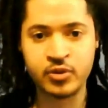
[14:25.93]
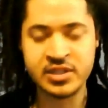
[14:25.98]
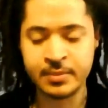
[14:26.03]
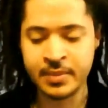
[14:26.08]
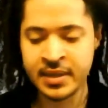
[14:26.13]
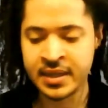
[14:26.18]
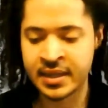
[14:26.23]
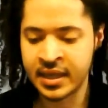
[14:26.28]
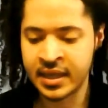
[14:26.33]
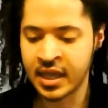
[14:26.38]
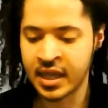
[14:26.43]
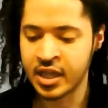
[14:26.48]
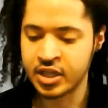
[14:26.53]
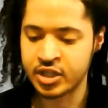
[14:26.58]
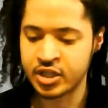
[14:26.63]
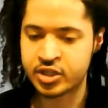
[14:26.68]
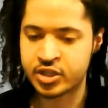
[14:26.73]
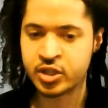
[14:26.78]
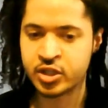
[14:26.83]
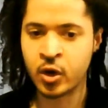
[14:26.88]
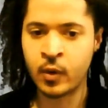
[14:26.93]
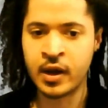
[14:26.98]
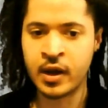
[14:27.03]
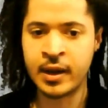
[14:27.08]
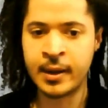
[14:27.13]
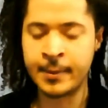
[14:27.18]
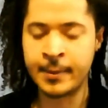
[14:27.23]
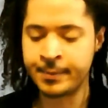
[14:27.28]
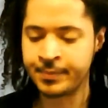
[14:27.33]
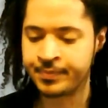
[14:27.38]
are supposed to be.
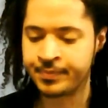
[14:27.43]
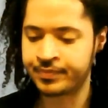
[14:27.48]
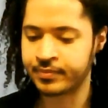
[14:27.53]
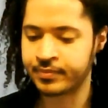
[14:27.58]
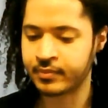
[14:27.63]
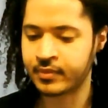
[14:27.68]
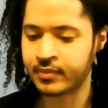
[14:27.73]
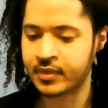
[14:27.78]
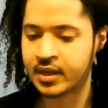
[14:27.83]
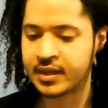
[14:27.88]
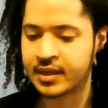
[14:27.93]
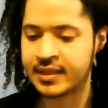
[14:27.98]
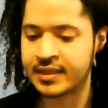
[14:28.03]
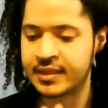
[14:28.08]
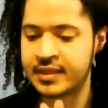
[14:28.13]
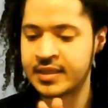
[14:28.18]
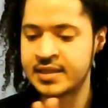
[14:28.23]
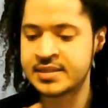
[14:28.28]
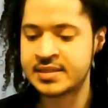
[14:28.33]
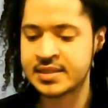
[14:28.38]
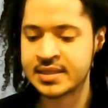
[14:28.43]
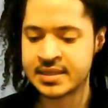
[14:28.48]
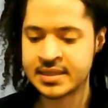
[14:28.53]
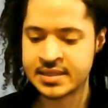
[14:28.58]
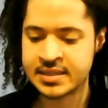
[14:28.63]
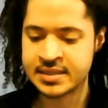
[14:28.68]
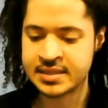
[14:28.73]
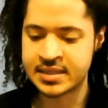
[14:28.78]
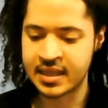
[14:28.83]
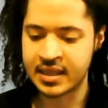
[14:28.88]
So
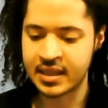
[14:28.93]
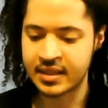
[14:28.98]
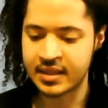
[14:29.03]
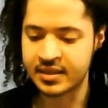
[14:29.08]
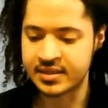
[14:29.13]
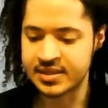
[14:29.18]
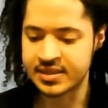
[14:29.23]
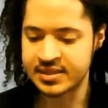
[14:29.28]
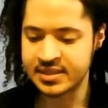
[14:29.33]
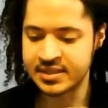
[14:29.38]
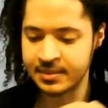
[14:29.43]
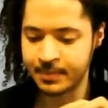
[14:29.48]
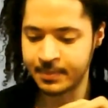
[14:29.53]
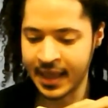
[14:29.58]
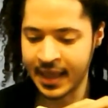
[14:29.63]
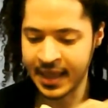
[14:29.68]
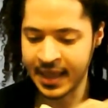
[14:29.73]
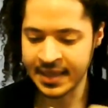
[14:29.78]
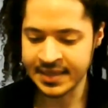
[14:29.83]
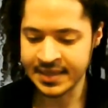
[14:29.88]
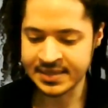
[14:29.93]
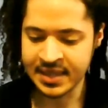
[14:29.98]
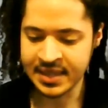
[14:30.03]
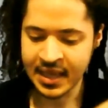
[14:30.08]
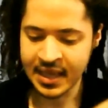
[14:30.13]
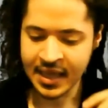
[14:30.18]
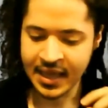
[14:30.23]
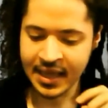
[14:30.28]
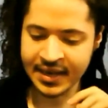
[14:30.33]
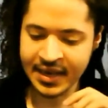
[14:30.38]
this is the distant
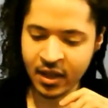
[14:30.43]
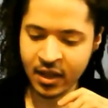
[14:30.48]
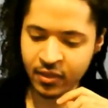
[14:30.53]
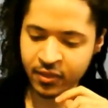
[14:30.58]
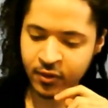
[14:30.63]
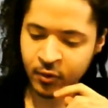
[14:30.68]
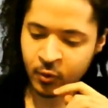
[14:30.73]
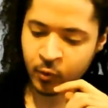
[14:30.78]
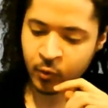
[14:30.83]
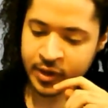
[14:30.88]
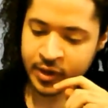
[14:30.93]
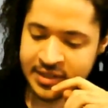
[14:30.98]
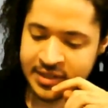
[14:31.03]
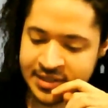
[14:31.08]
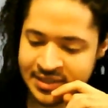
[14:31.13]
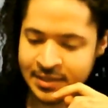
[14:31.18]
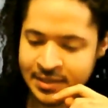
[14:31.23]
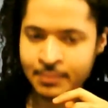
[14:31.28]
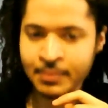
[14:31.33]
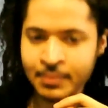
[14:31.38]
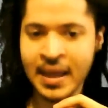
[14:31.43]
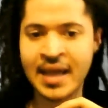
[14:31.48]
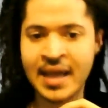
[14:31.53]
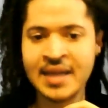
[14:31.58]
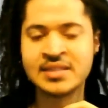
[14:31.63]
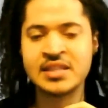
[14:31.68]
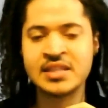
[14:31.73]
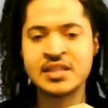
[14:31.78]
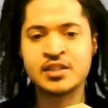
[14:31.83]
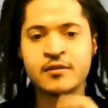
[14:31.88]
past. Now, the
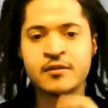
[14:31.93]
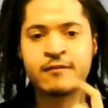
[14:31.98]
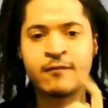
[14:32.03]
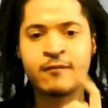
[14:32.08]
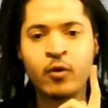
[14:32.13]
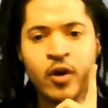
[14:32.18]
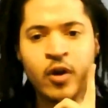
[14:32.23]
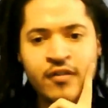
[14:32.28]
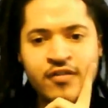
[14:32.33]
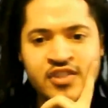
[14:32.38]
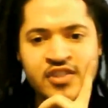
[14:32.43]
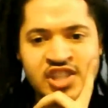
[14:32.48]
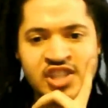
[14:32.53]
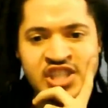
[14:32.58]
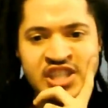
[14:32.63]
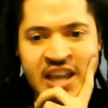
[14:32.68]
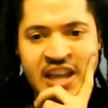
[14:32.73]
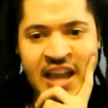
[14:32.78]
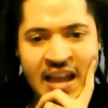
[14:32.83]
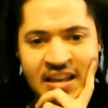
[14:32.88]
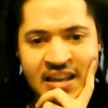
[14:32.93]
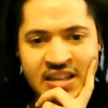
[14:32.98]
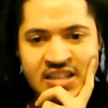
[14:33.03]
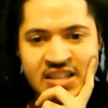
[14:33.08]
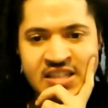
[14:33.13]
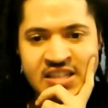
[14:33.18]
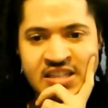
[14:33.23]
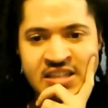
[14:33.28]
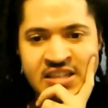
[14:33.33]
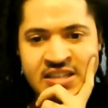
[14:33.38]
recent past is the Four of
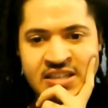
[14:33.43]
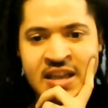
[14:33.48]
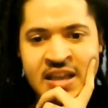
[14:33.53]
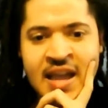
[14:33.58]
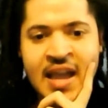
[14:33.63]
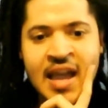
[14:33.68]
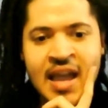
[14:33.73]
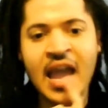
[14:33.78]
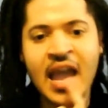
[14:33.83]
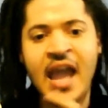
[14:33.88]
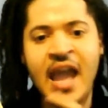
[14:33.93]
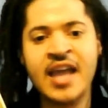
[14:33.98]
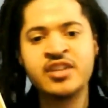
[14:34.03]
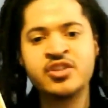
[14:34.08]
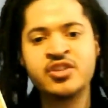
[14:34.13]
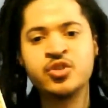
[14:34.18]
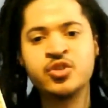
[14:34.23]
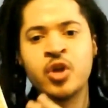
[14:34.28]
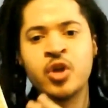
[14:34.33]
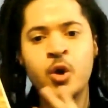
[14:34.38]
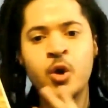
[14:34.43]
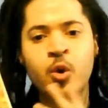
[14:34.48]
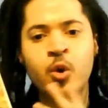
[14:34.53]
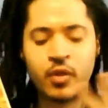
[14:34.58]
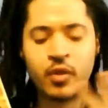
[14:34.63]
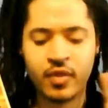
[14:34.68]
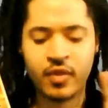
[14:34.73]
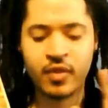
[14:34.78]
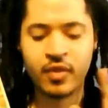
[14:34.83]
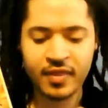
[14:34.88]
Chalices. And, you
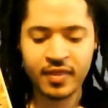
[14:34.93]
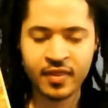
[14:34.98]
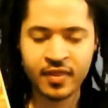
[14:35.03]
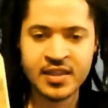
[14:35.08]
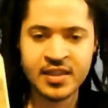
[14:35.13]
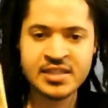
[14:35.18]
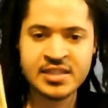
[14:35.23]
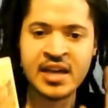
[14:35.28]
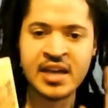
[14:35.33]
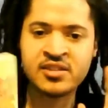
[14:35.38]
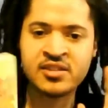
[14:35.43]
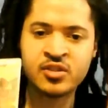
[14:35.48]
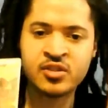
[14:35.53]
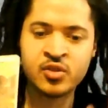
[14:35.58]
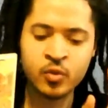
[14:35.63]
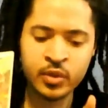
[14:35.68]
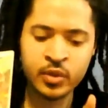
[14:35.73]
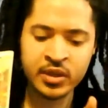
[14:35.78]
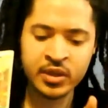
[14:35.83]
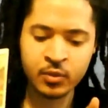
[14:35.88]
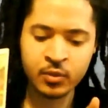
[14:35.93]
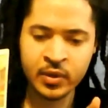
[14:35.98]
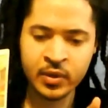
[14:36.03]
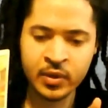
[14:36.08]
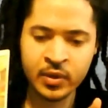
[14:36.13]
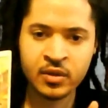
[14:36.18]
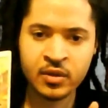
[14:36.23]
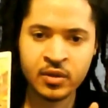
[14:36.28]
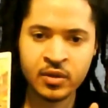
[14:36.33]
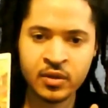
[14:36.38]
know, this has to do with
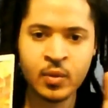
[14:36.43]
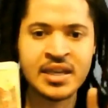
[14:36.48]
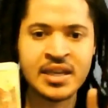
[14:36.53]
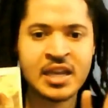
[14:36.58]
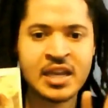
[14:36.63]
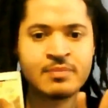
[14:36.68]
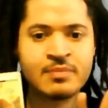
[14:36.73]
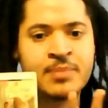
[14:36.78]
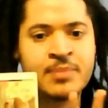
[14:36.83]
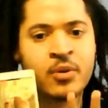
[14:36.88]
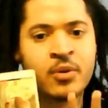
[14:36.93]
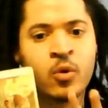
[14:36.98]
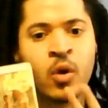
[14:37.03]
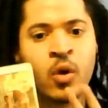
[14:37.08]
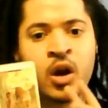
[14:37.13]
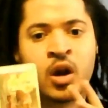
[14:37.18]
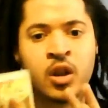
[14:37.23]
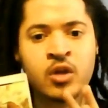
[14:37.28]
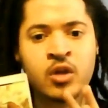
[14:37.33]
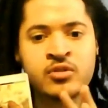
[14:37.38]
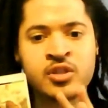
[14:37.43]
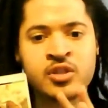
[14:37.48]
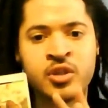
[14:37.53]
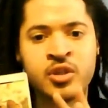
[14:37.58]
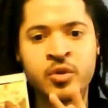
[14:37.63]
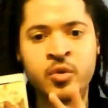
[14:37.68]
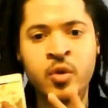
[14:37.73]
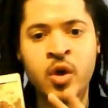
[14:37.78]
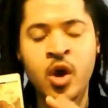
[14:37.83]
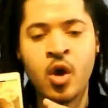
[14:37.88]
once again, people who are close
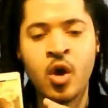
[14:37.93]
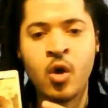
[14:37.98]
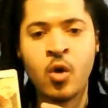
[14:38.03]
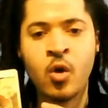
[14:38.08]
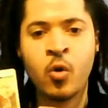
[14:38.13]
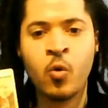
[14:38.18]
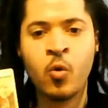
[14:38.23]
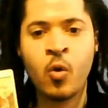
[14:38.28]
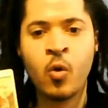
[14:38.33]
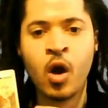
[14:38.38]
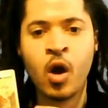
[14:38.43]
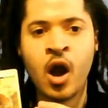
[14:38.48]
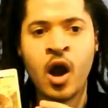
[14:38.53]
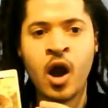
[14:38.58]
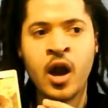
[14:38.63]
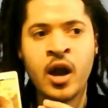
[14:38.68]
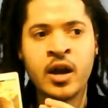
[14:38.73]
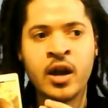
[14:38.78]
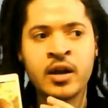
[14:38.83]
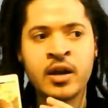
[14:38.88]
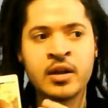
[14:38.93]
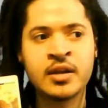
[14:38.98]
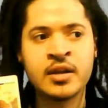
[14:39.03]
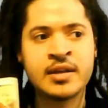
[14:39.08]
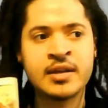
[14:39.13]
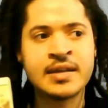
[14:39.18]
to you who are